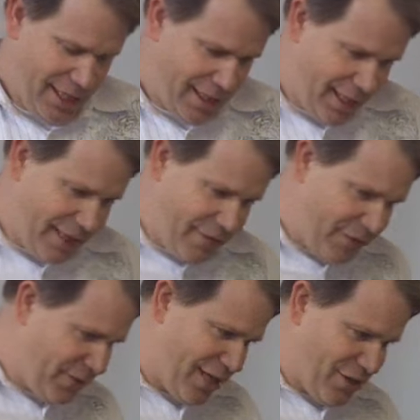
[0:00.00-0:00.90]
And
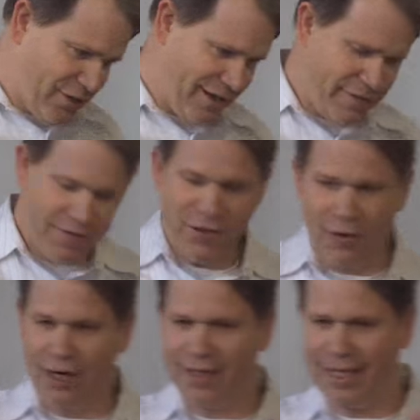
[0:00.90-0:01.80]
even if they do, even if
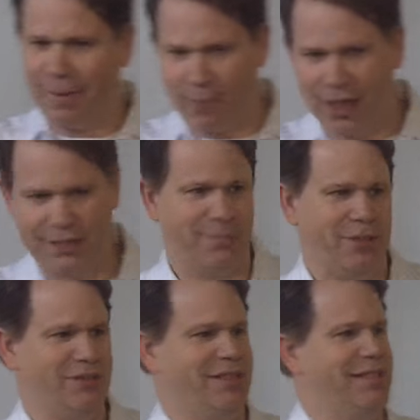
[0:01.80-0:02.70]
you are like a boss
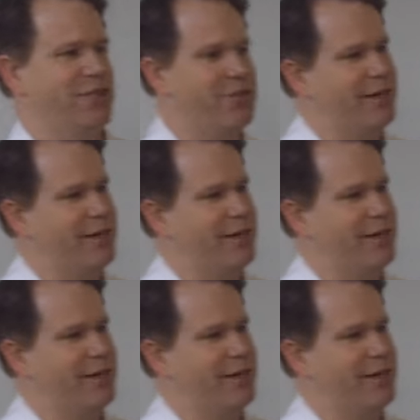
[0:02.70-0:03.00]
person,